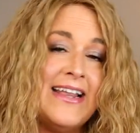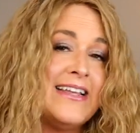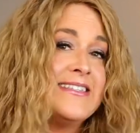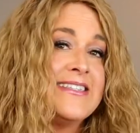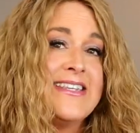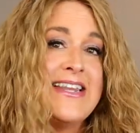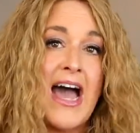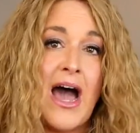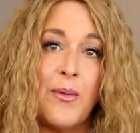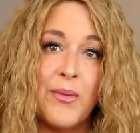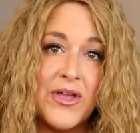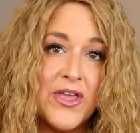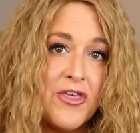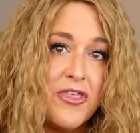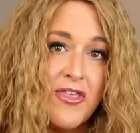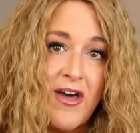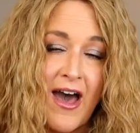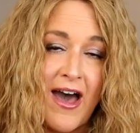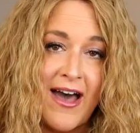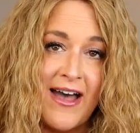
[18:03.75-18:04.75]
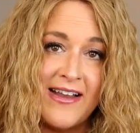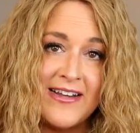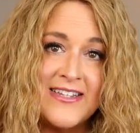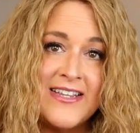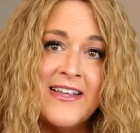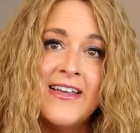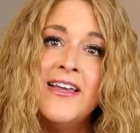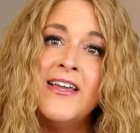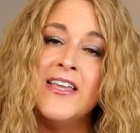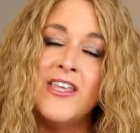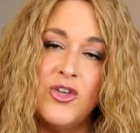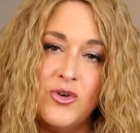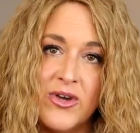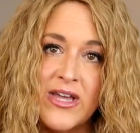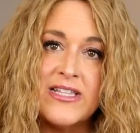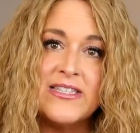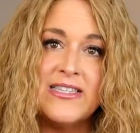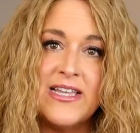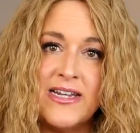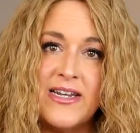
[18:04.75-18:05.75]
and it's not what you thought, you
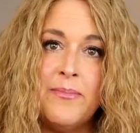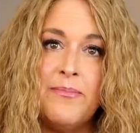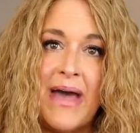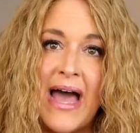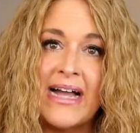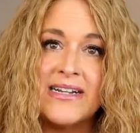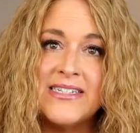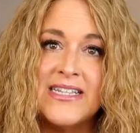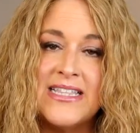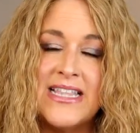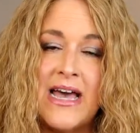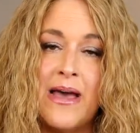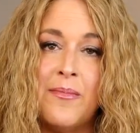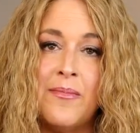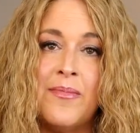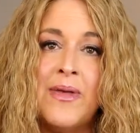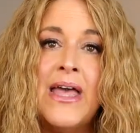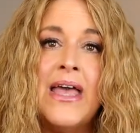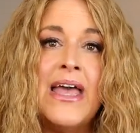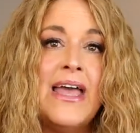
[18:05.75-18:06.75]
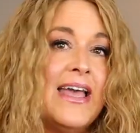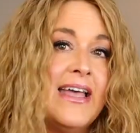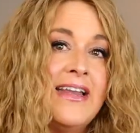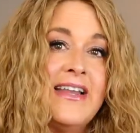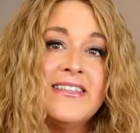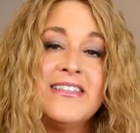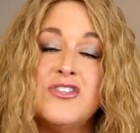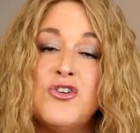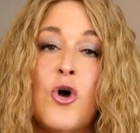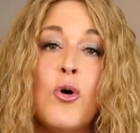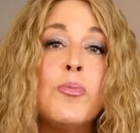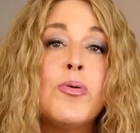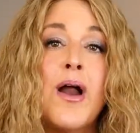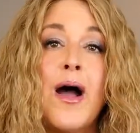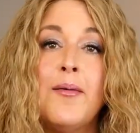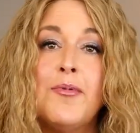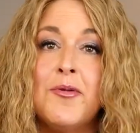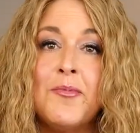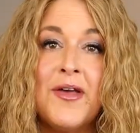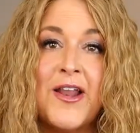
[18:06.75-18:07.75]
can send it back to them and it's no
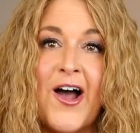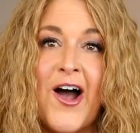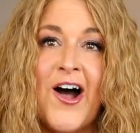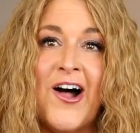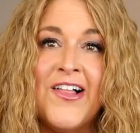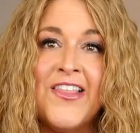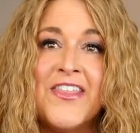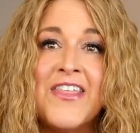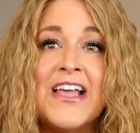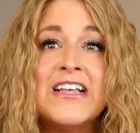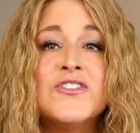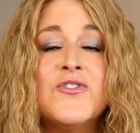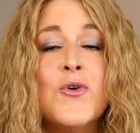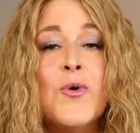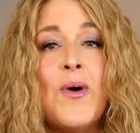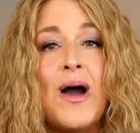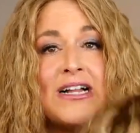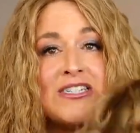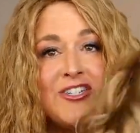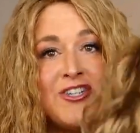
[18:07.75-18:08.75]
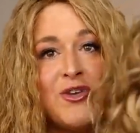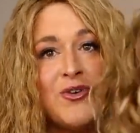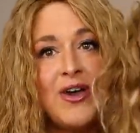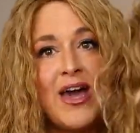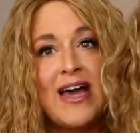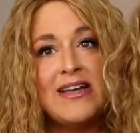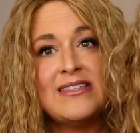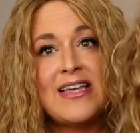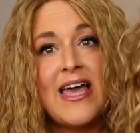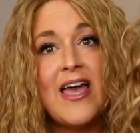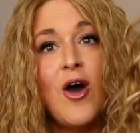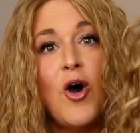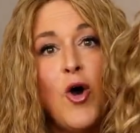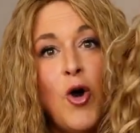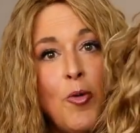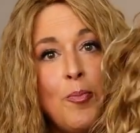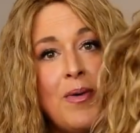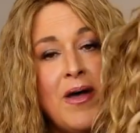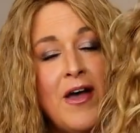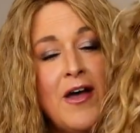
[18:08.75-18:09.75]
problem at all. Thanks for watching, you guys. I
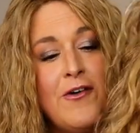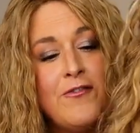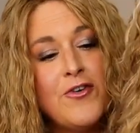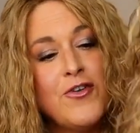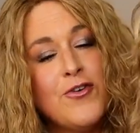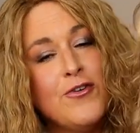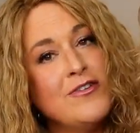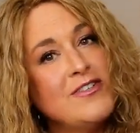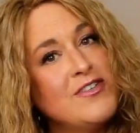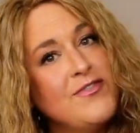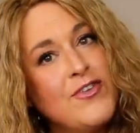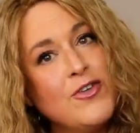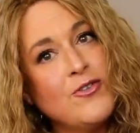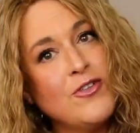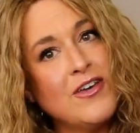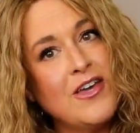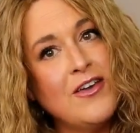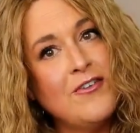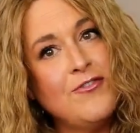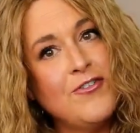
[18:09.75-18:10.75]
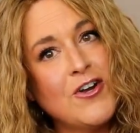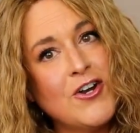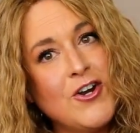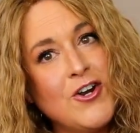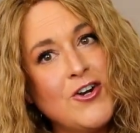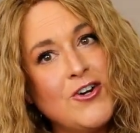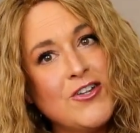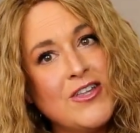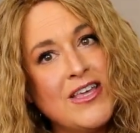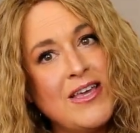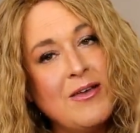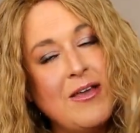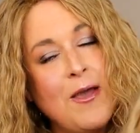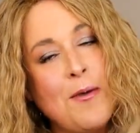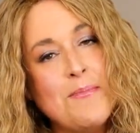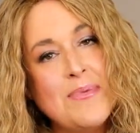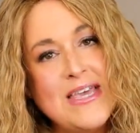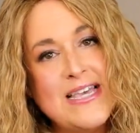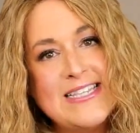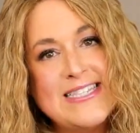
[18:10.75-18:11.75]
hope for those of you looking for curly
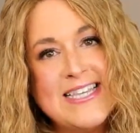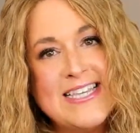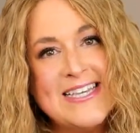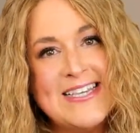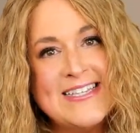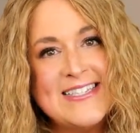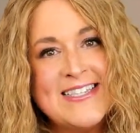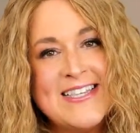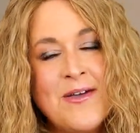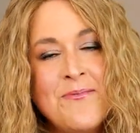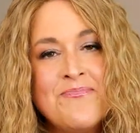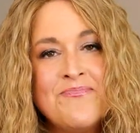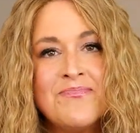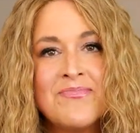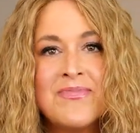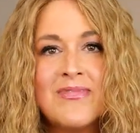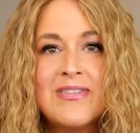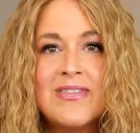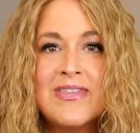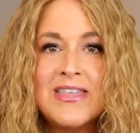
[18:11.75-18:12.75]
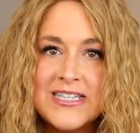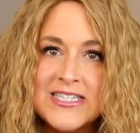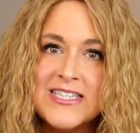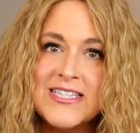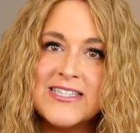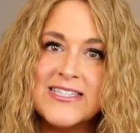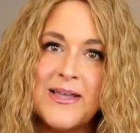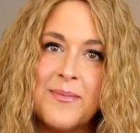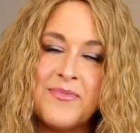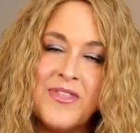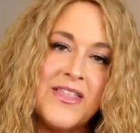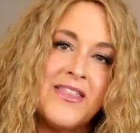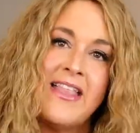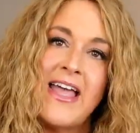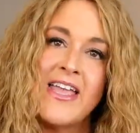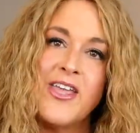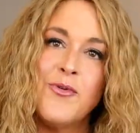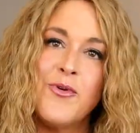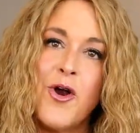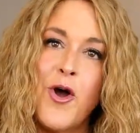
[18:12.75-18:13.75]
pieces, this is something
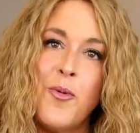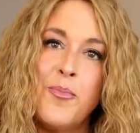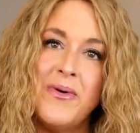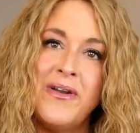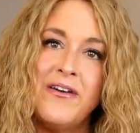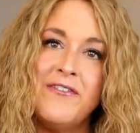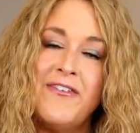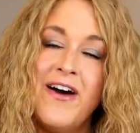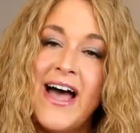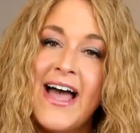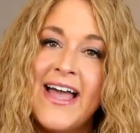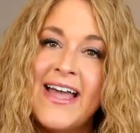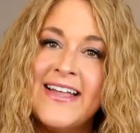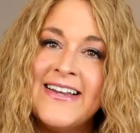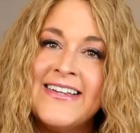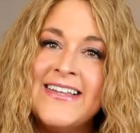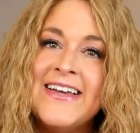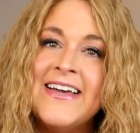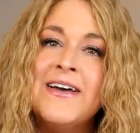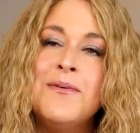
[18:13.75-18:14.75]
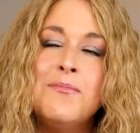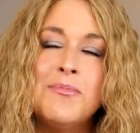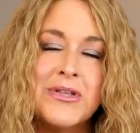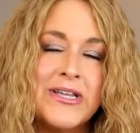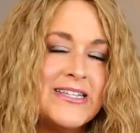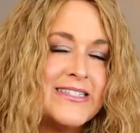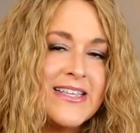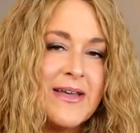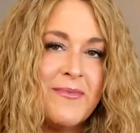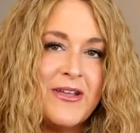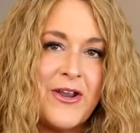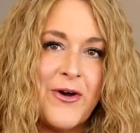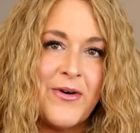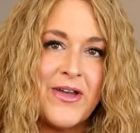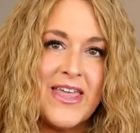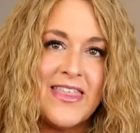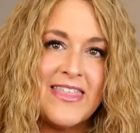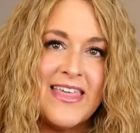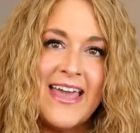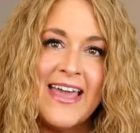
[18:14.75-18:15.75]
that you were hoping to find. Please let me know
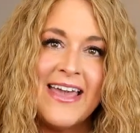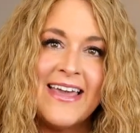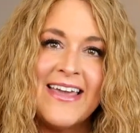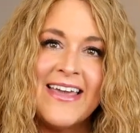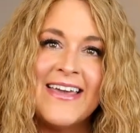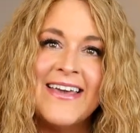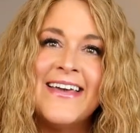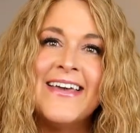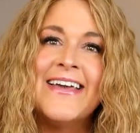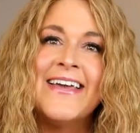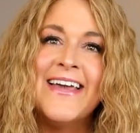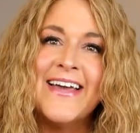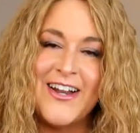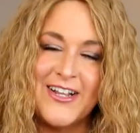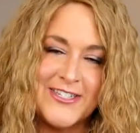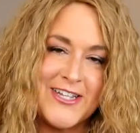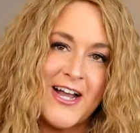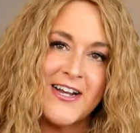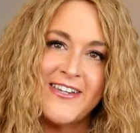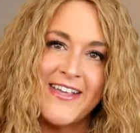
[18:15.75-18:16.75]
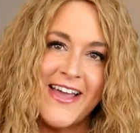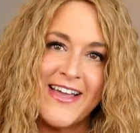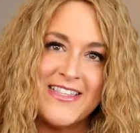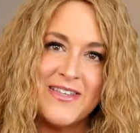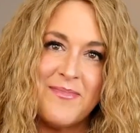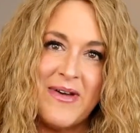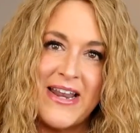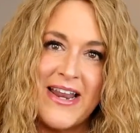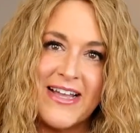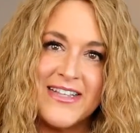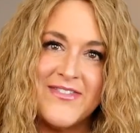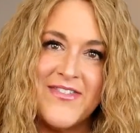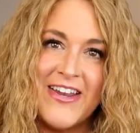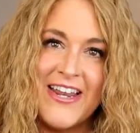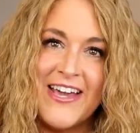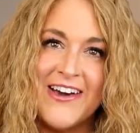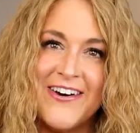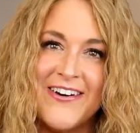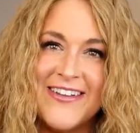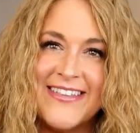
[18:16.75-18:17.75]
what you think and I'll talk to you guys in my next
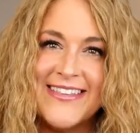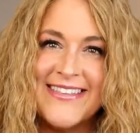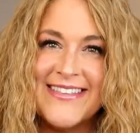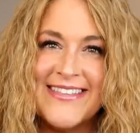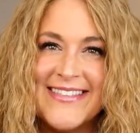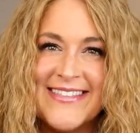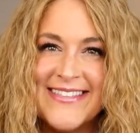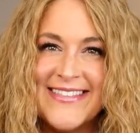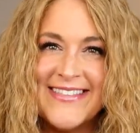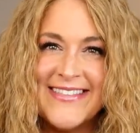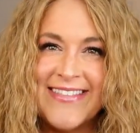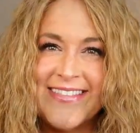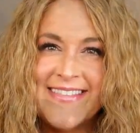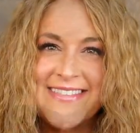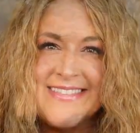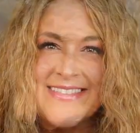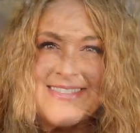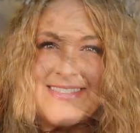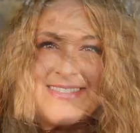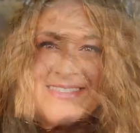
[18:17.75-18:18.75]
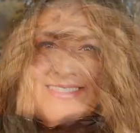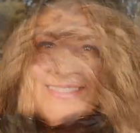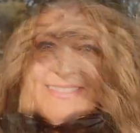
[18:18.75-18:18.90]
video. All right, everyone,